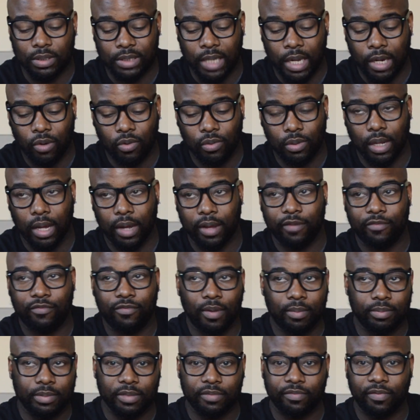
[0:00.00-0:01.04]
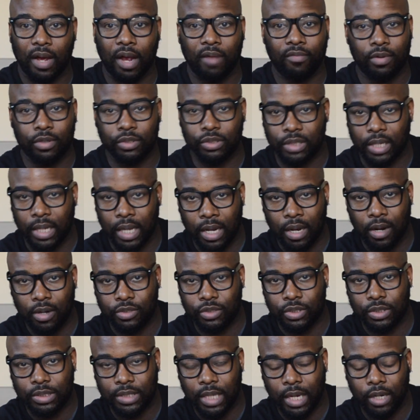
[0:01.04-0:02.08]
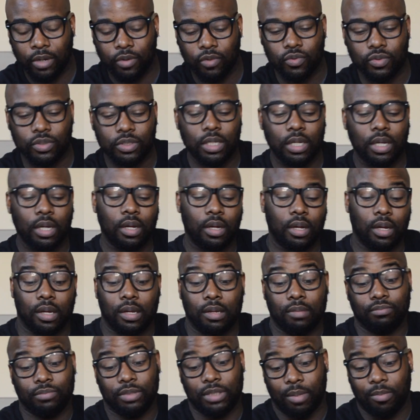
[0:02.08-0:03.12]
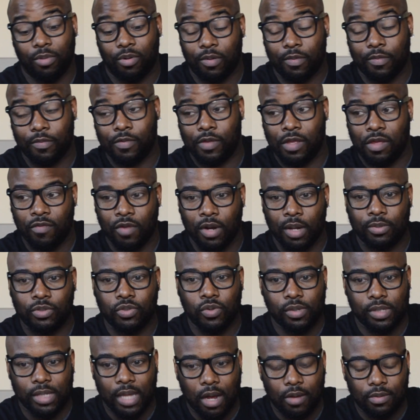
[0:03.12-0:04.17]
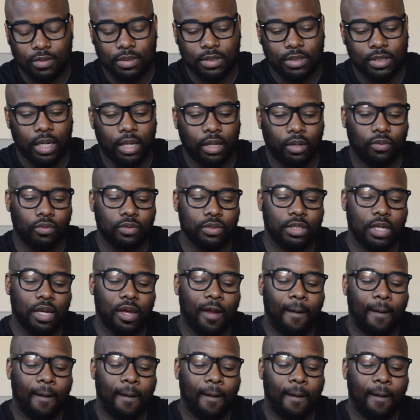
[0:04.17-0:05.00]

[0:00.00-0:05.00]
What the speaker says: cycle life, up to 500 to 800 cycles. Some are even up to 1,000 cycles.